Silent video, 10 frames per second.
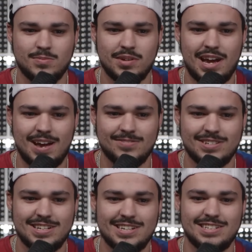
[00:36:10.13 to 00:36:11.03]

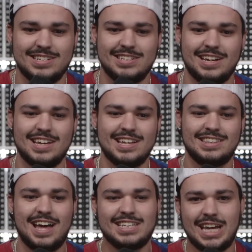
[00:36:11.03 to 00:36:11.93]
McCaffrey is," and he's like,
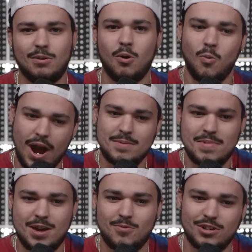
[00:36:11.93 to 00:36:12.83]
yes. "That's how a white
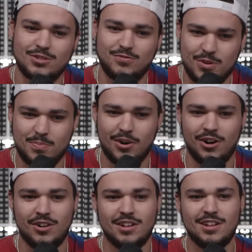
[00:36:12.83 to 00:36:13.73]
man runs a football."